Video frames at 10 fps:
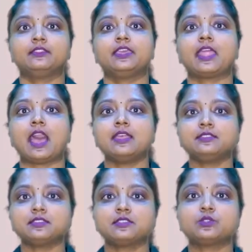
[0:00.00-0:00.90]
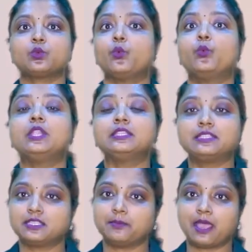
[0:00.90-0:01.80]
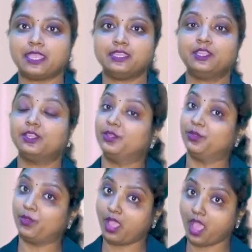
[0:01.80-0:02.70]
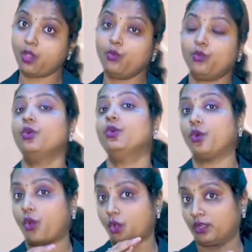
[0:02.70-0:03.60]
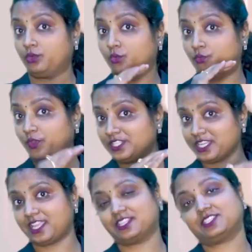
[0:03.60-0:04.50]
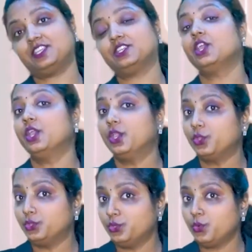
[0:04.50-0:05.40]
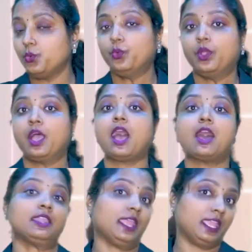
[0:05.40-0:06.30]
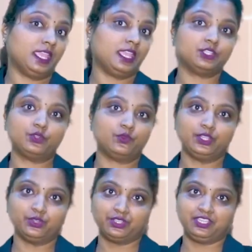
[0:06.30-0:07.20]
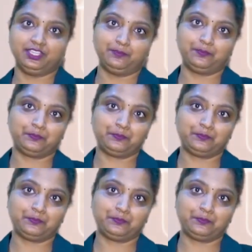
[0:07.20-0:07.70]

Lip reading: Their answers will determine how or to which extent you are engaged with your team.